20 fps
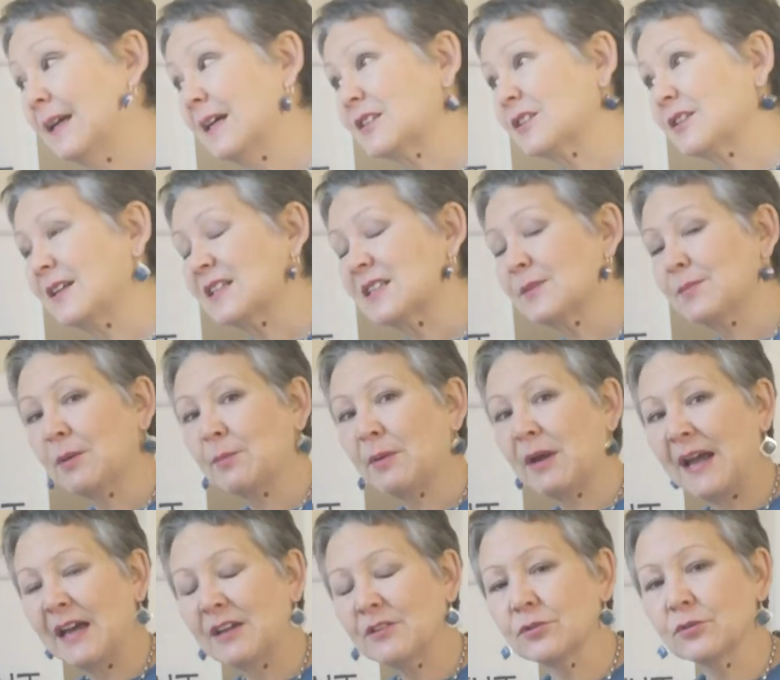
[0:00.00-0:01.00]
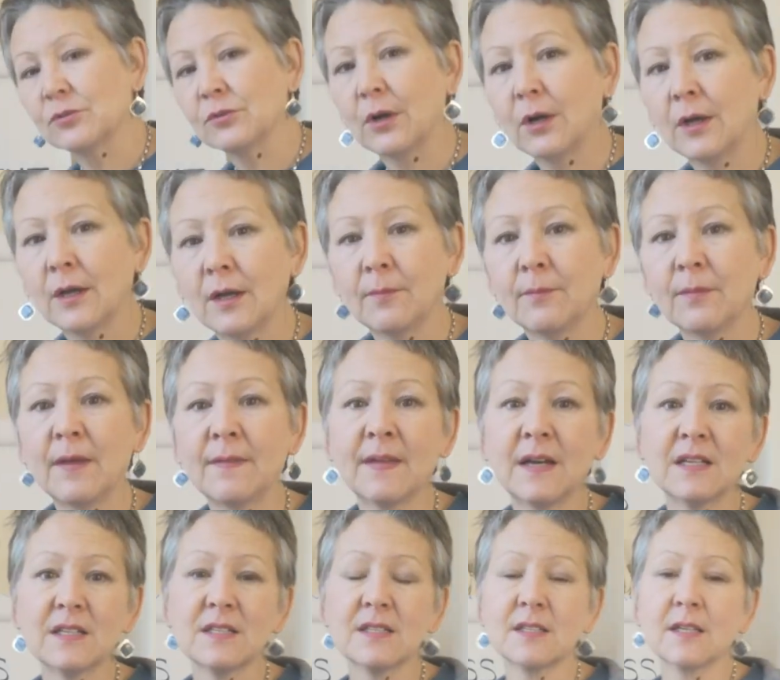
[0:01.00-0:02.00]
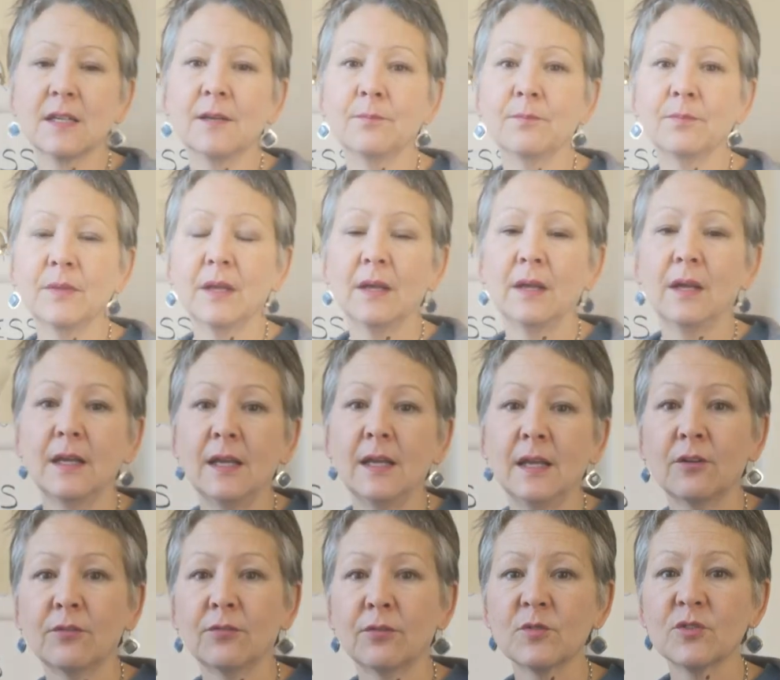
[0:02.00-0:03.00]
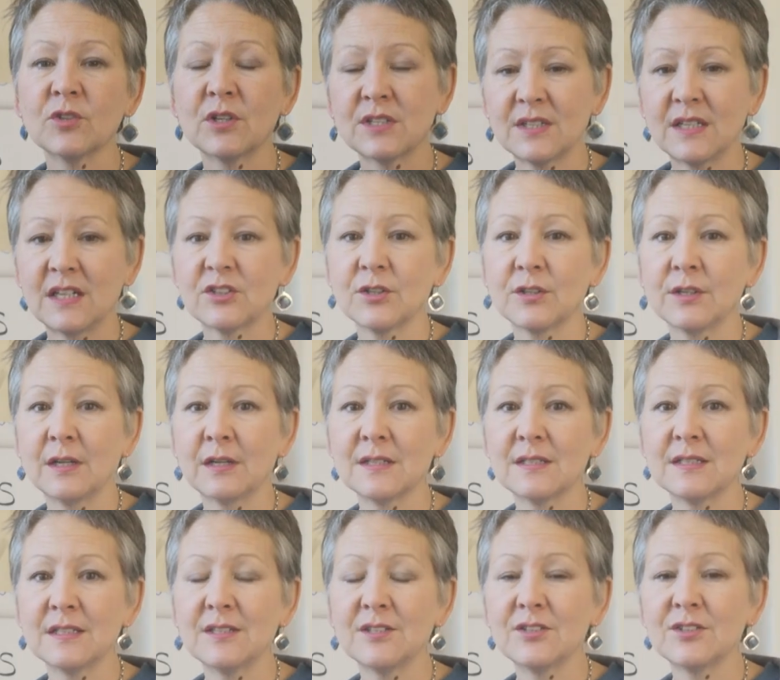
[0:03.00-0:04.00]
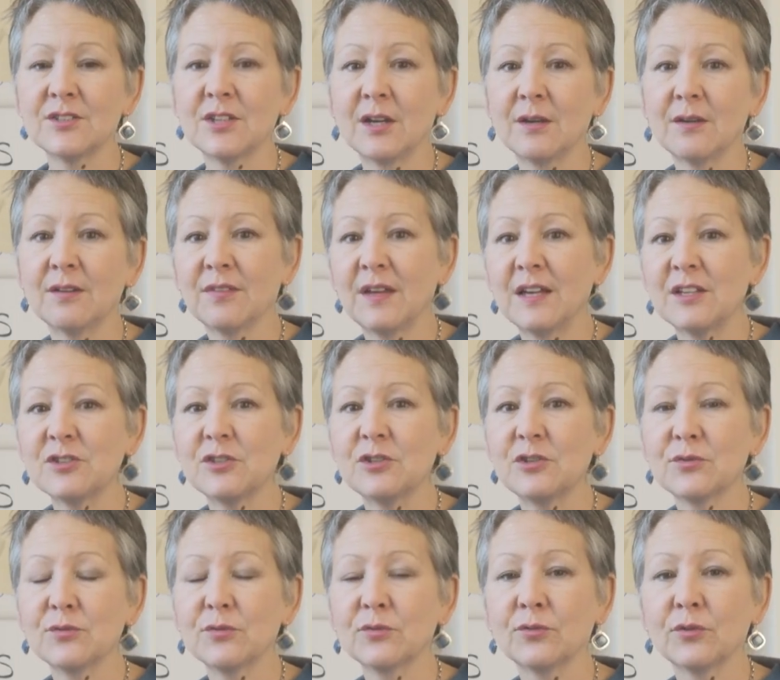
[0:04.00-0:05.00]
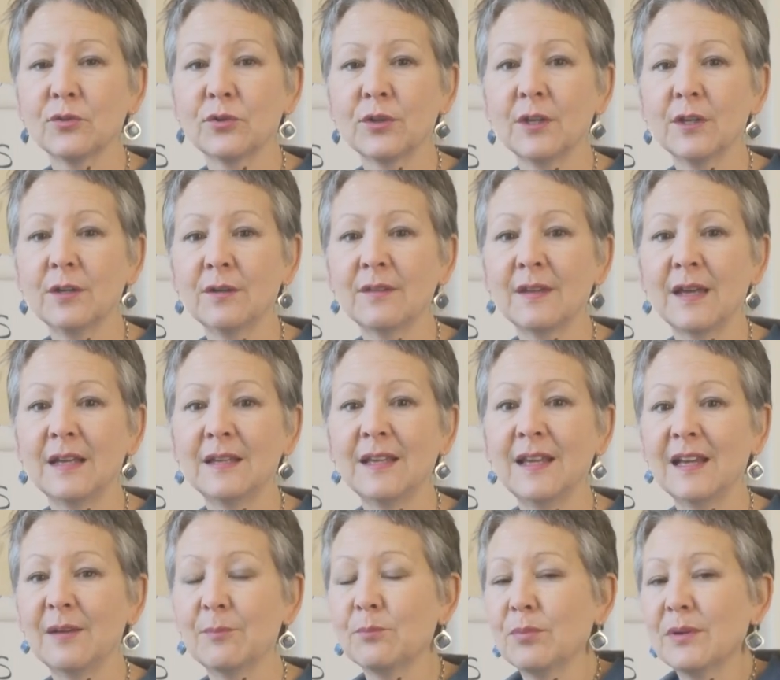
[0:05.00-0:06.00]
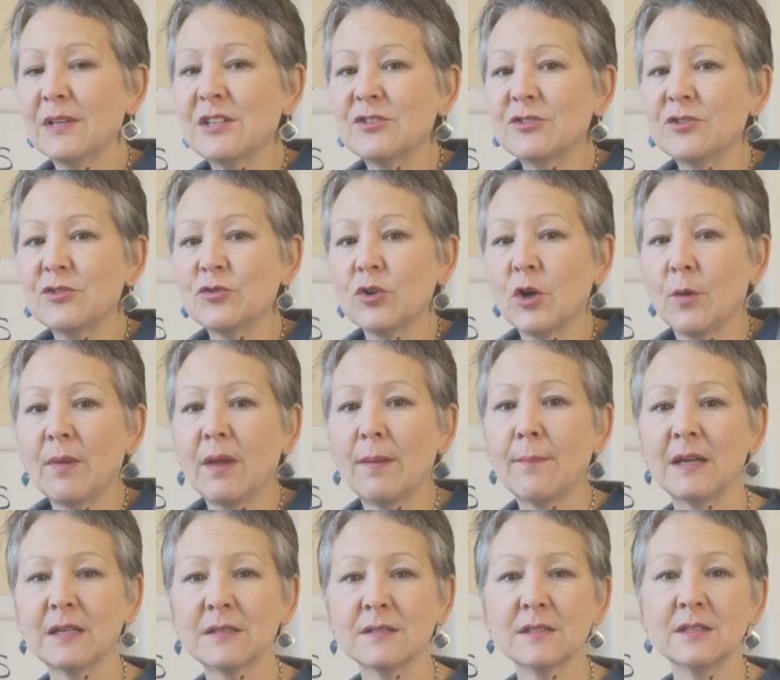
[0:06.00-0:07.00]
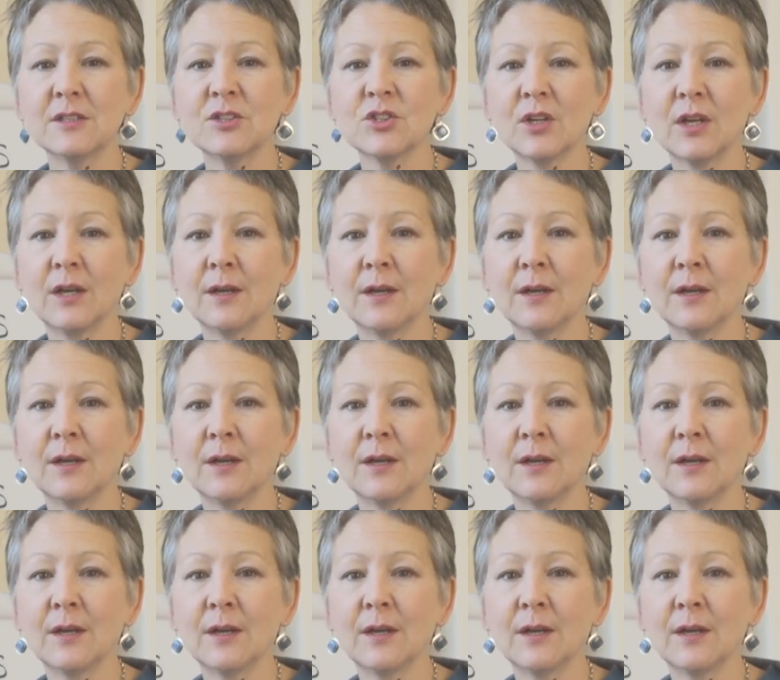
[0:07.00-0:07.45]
So that's a bit about adult, and that's from transactional analysis. So if that's useful for you, then yeah, please do drop me a message.